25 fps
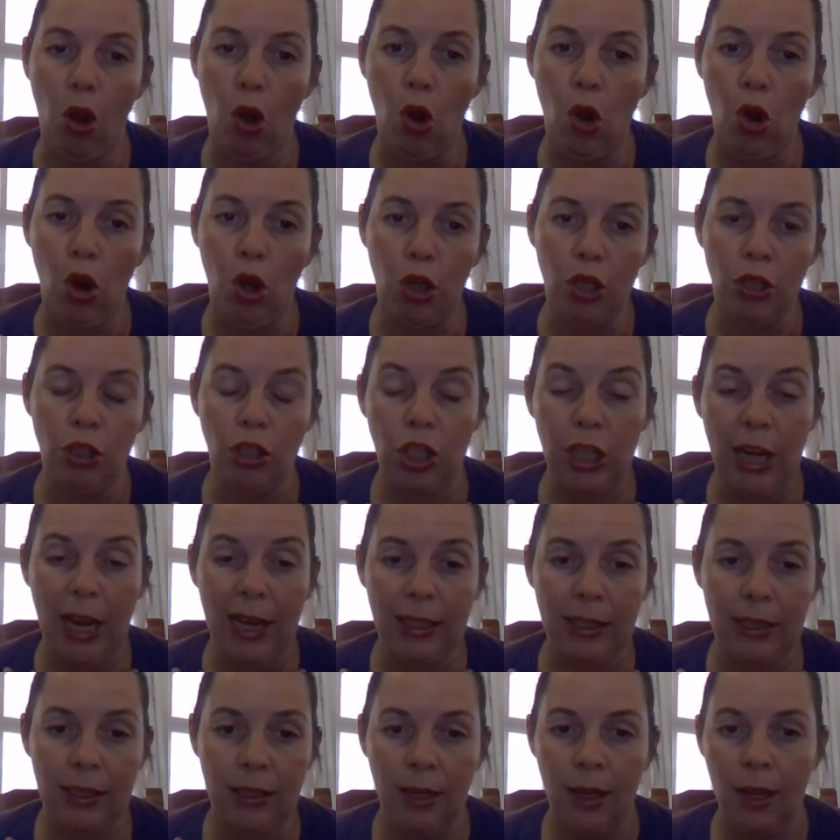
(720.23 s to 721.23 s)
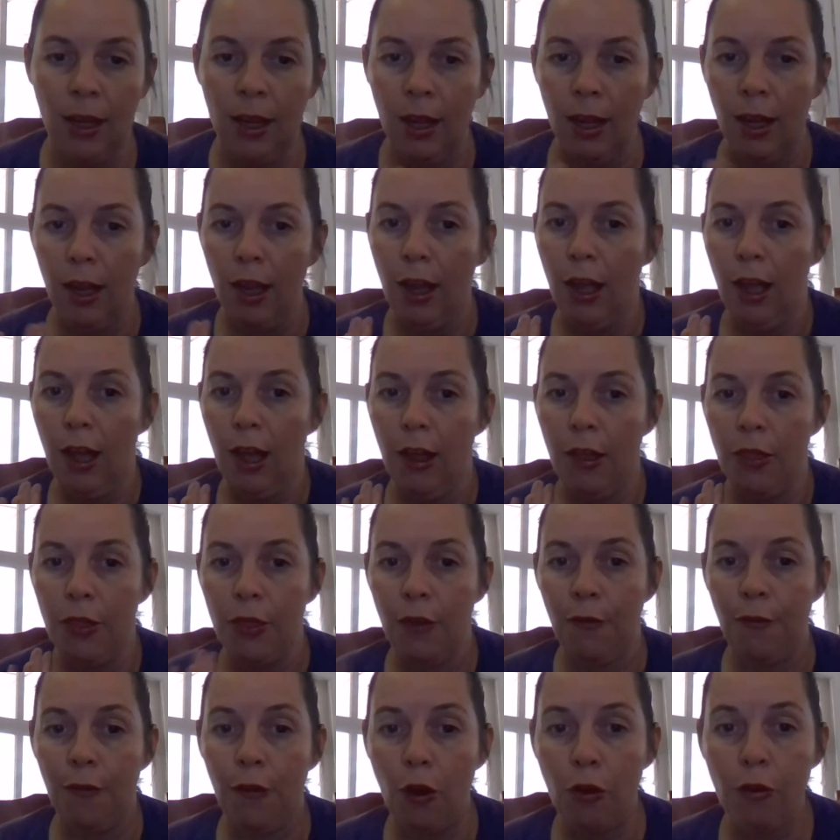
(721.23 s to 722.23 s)
on just the
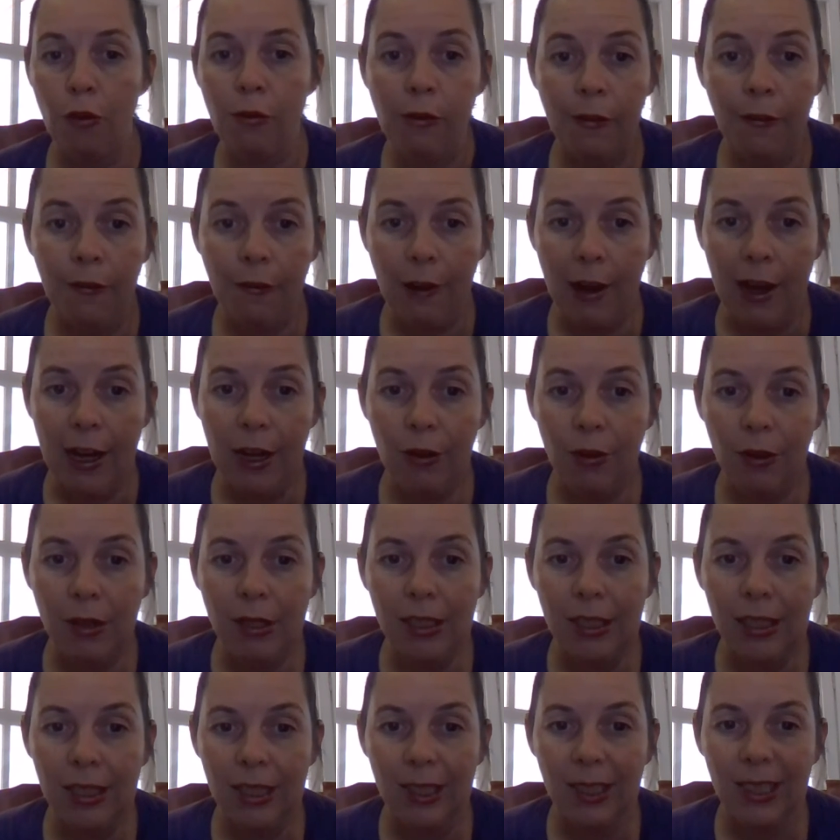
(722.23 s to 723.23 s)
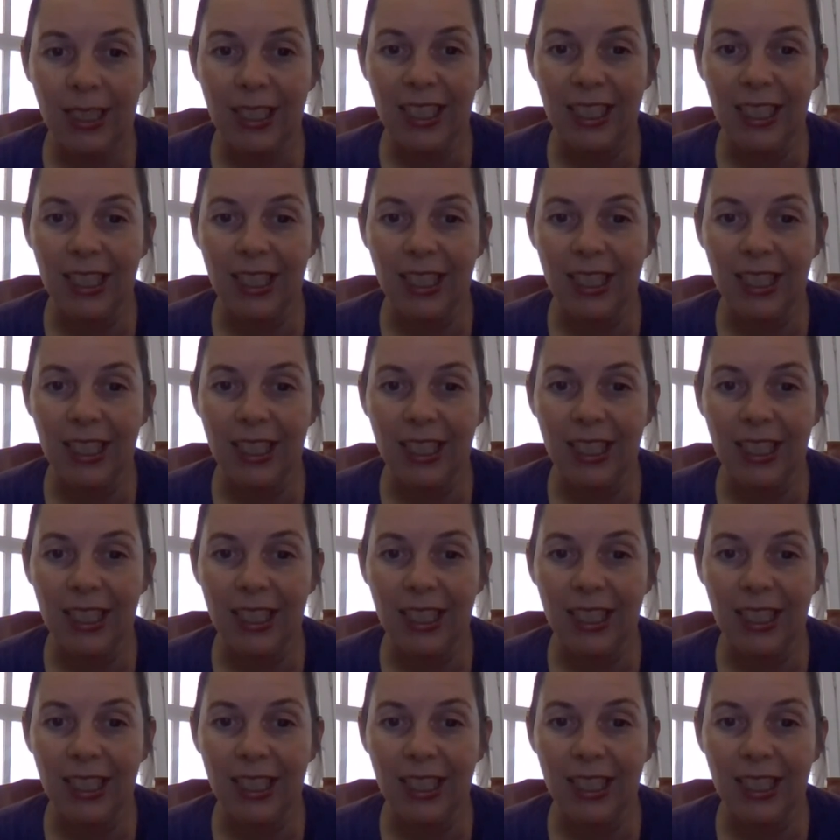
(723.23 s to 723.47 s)
floral fragrance,